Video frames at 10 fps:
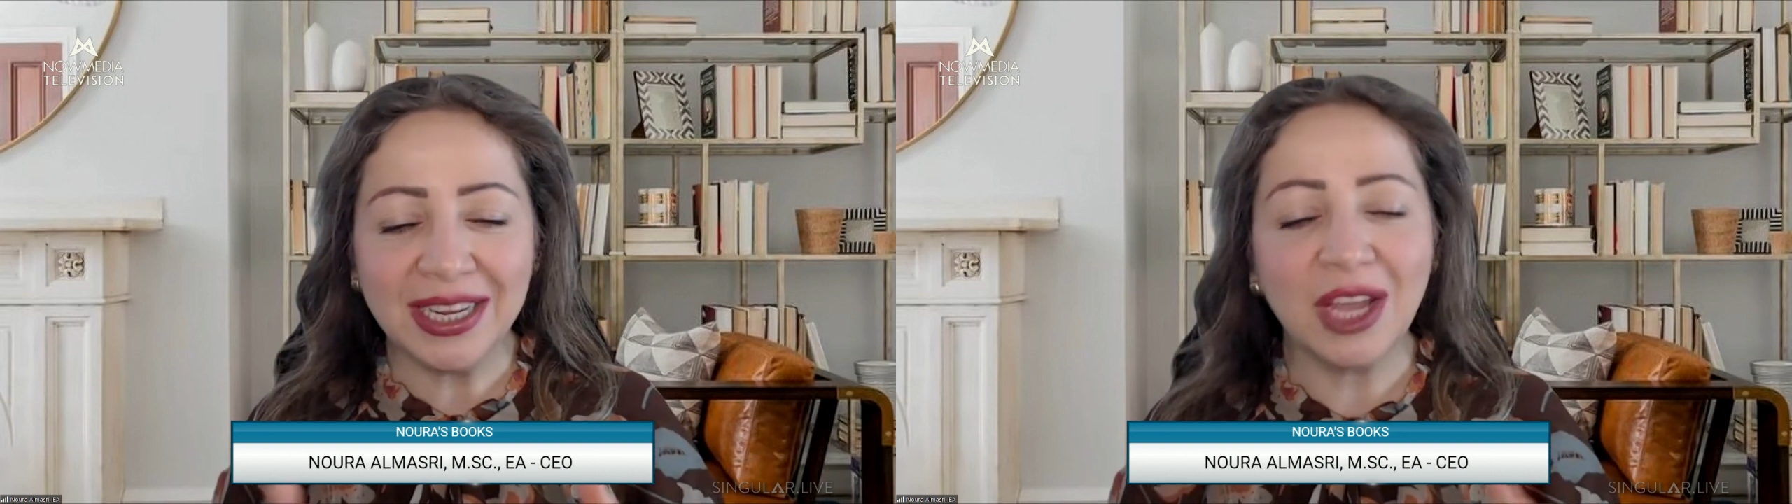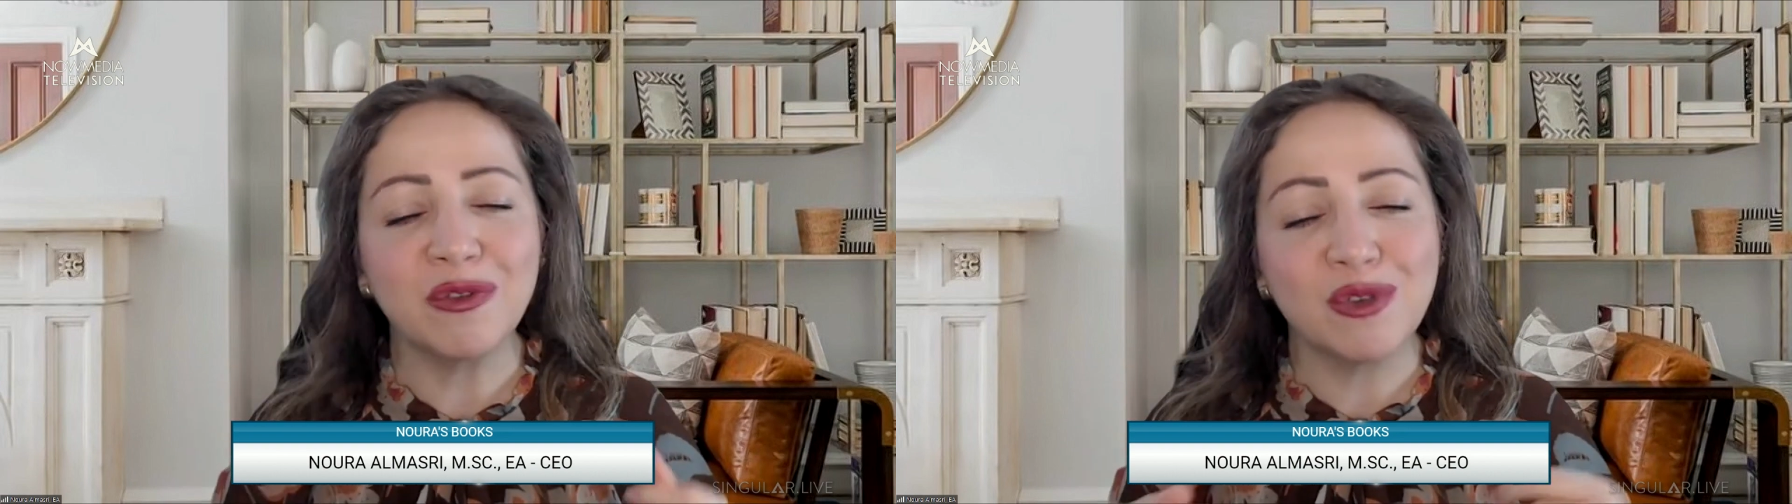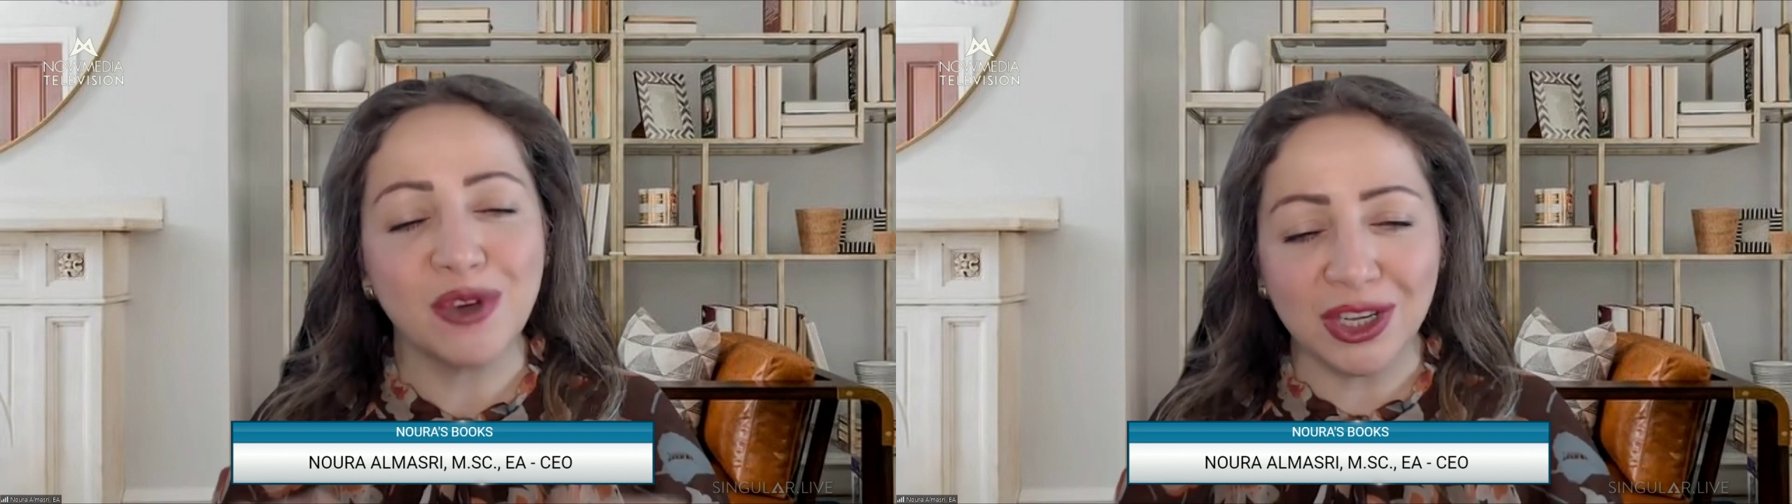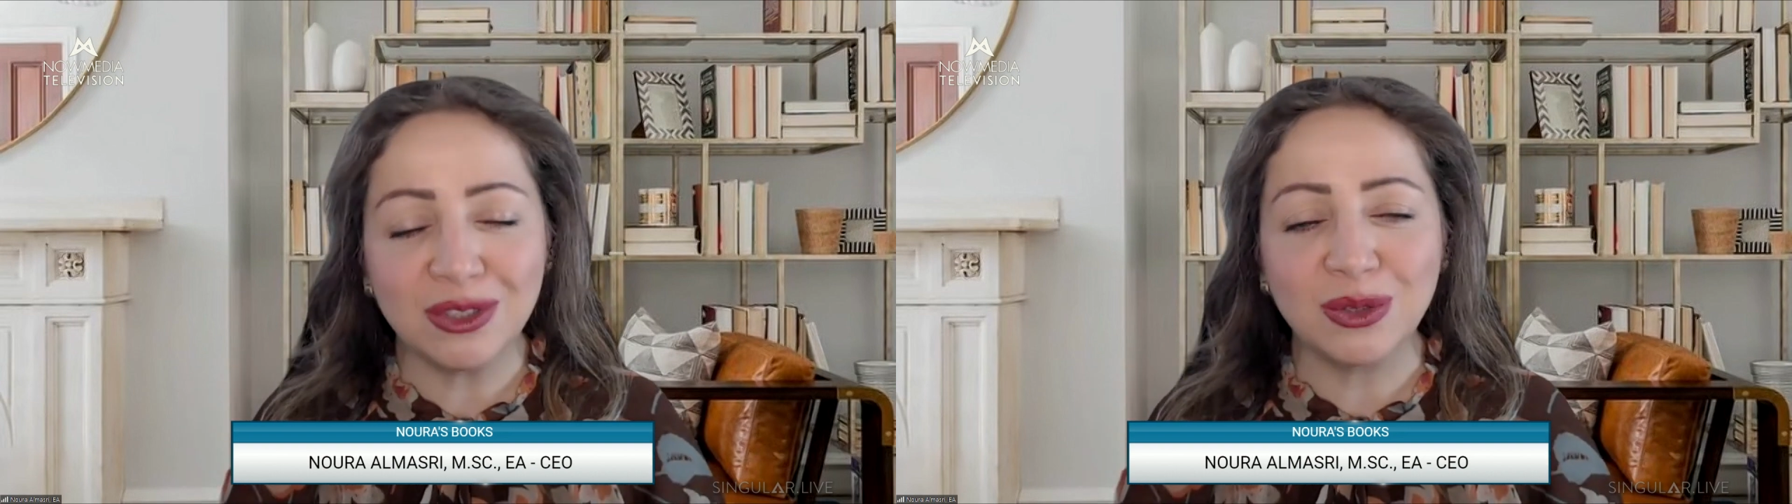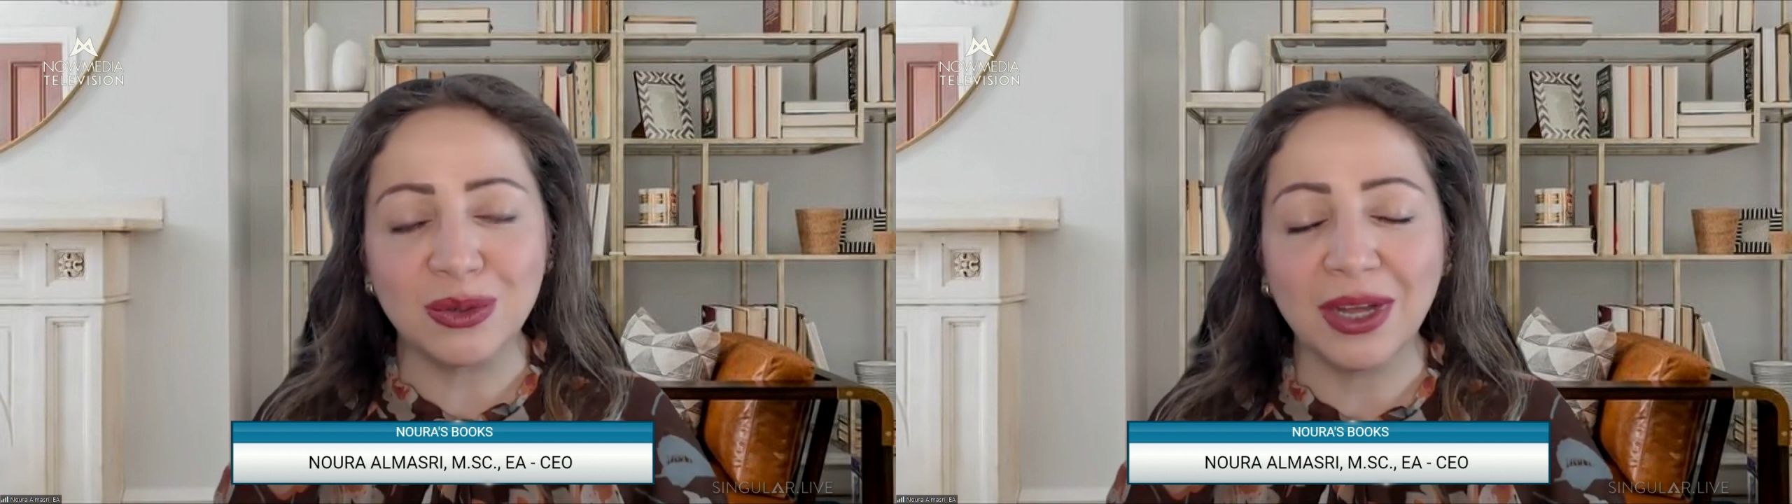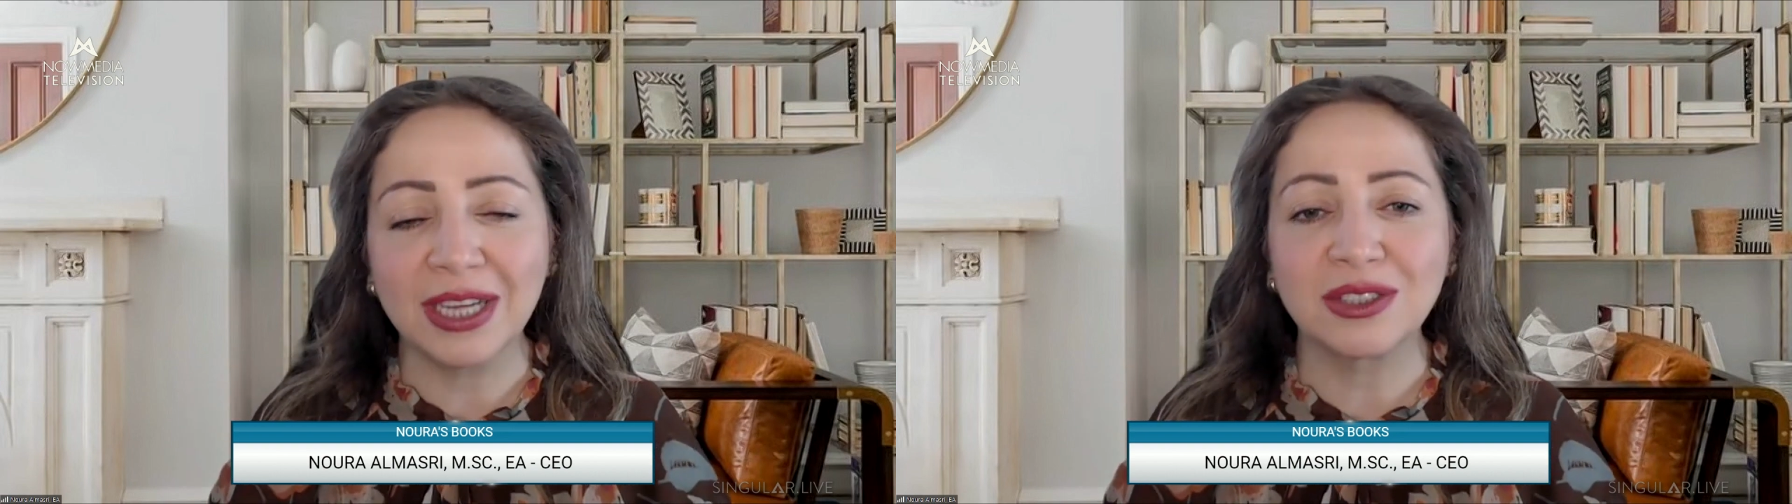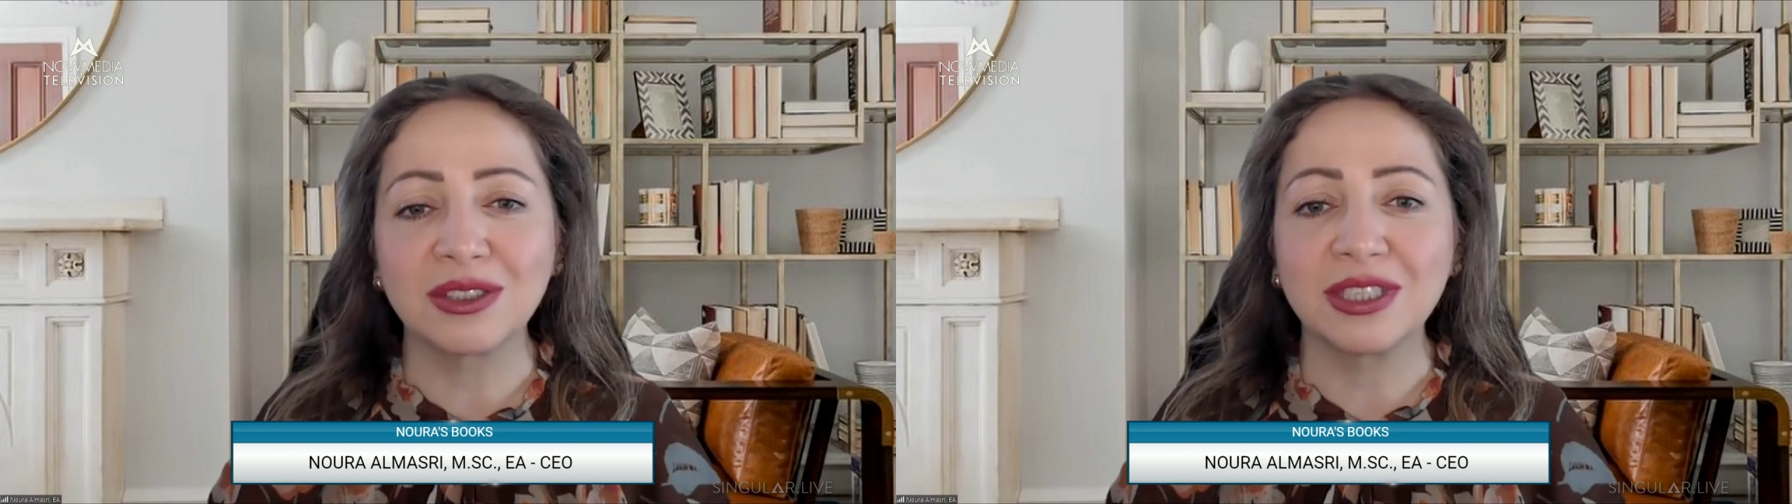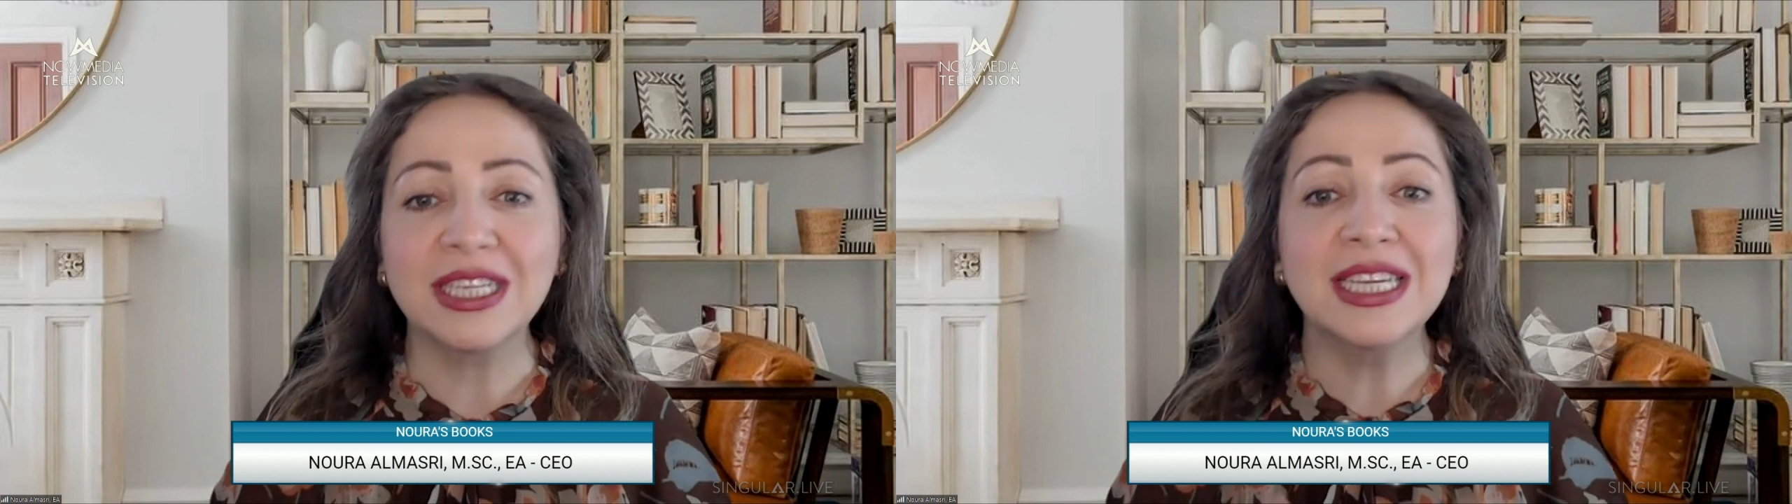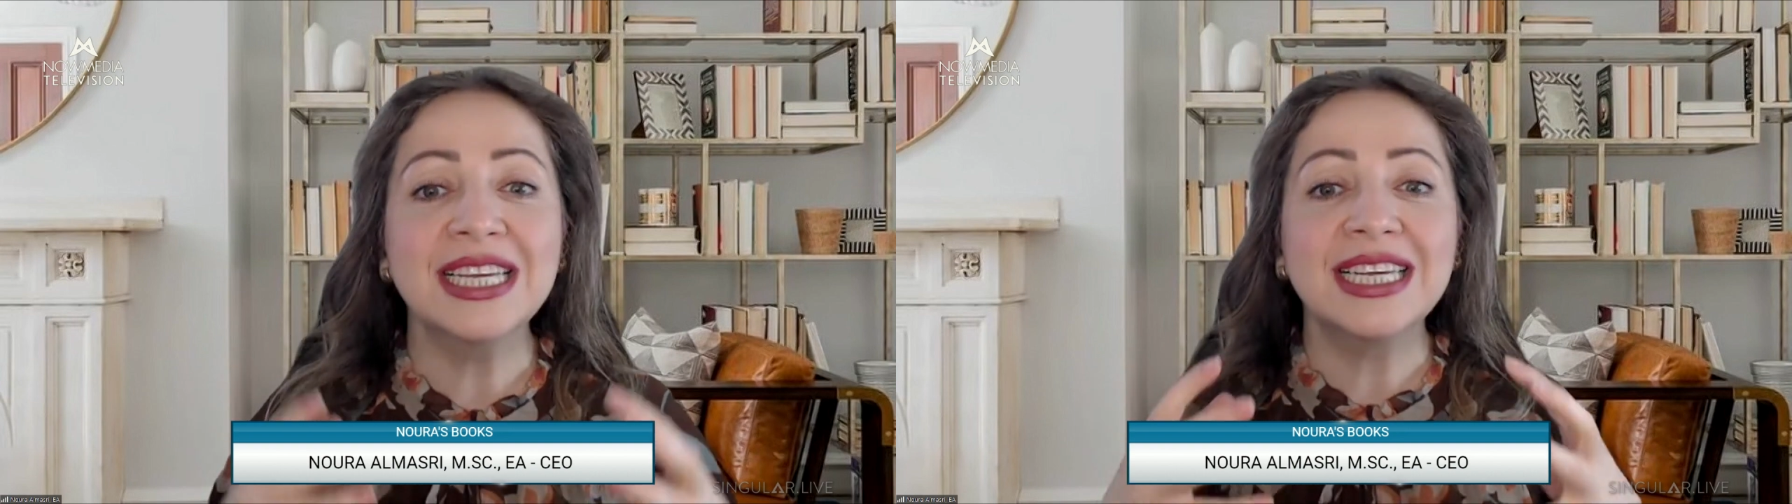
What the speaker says: and want to actually